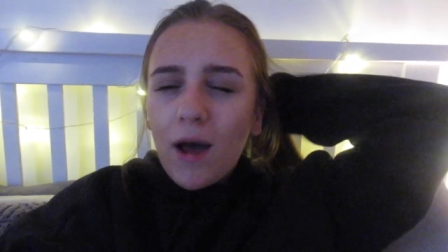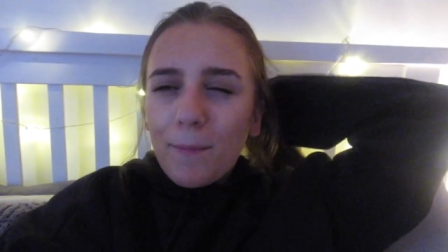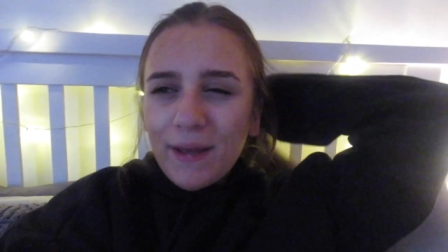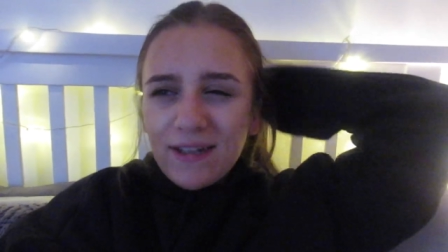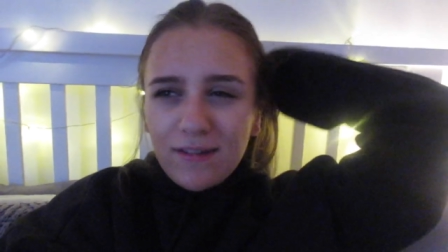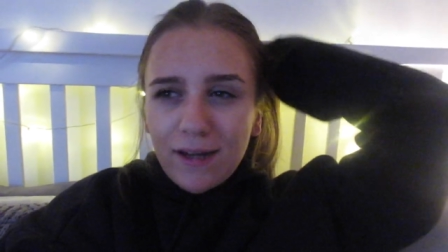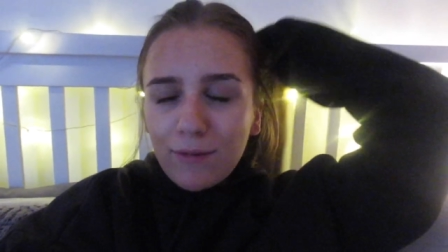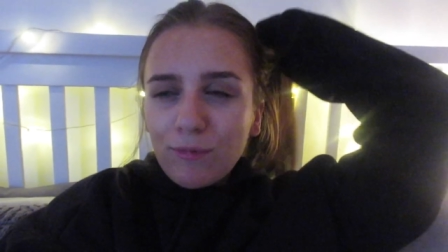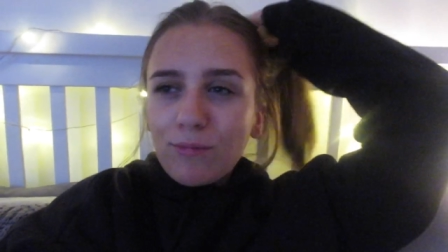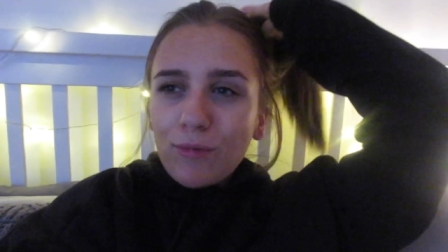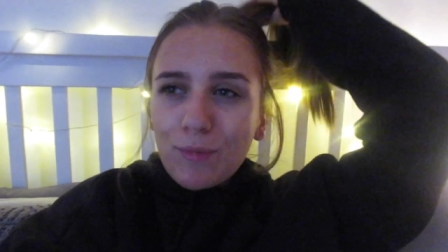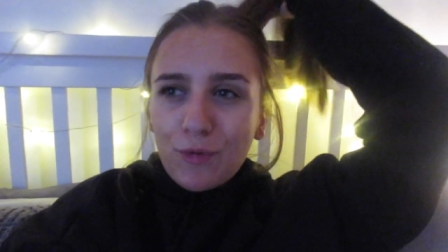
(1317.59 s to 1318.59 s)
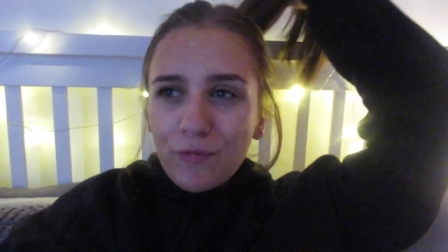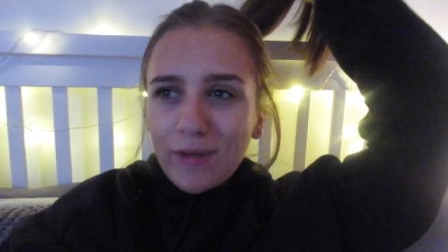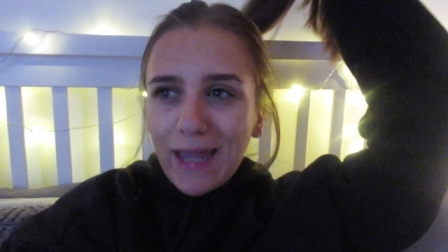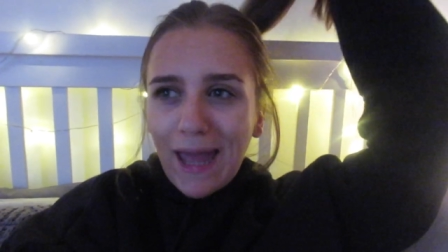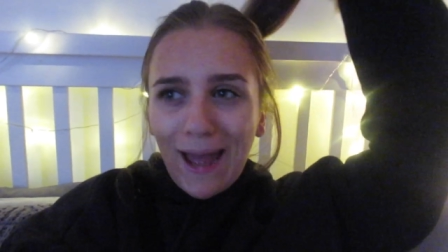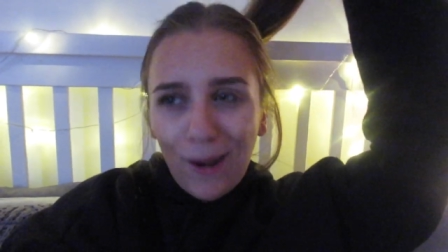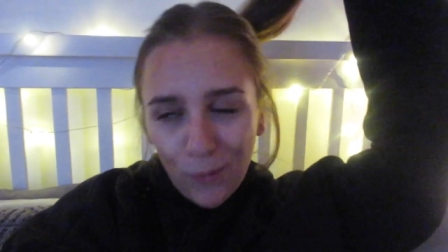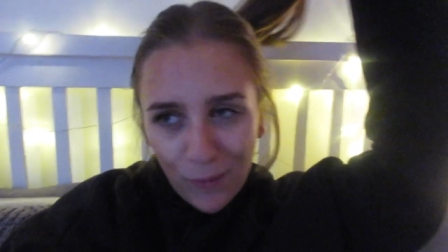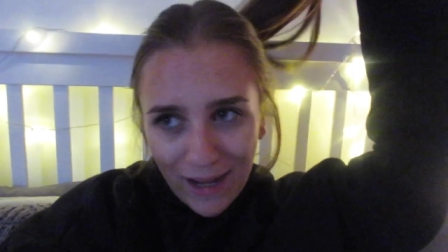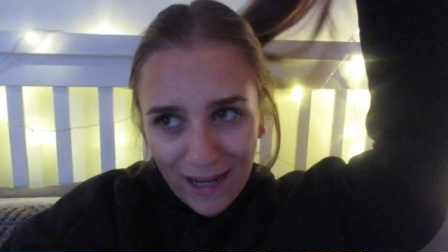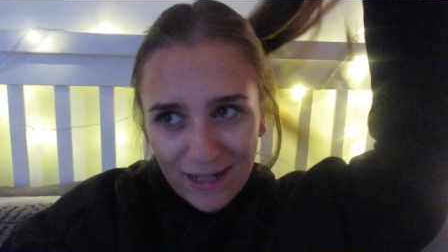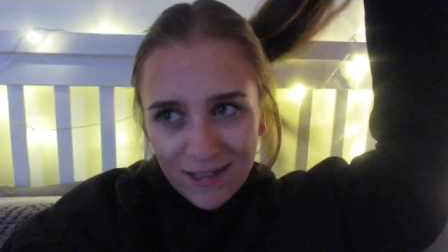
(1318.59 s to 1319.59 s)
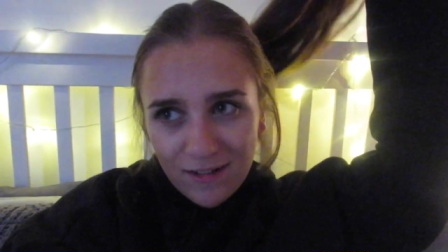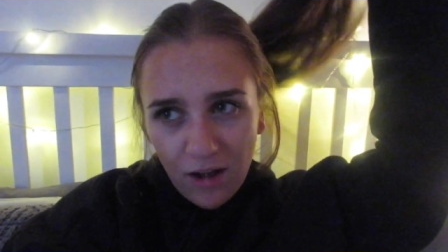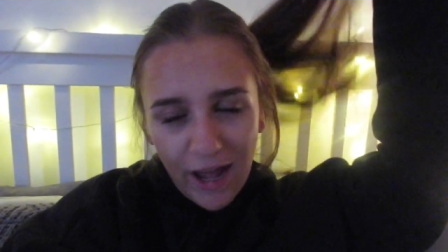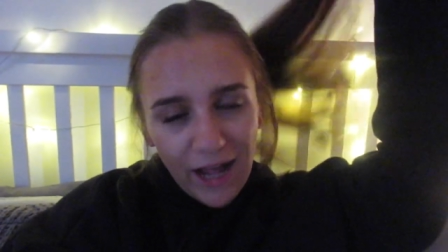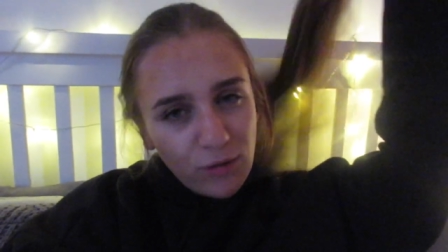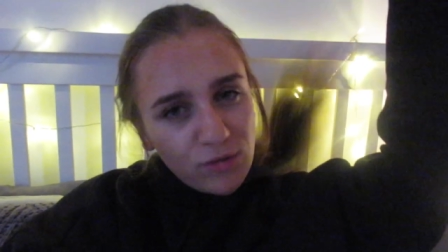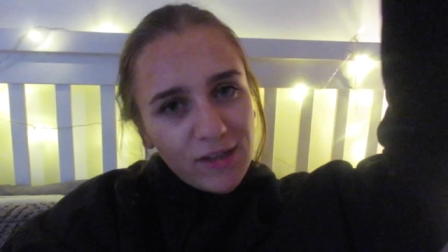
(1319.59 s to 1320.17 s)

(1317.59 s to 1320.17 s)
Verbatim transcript: Basically, we were moving out and our house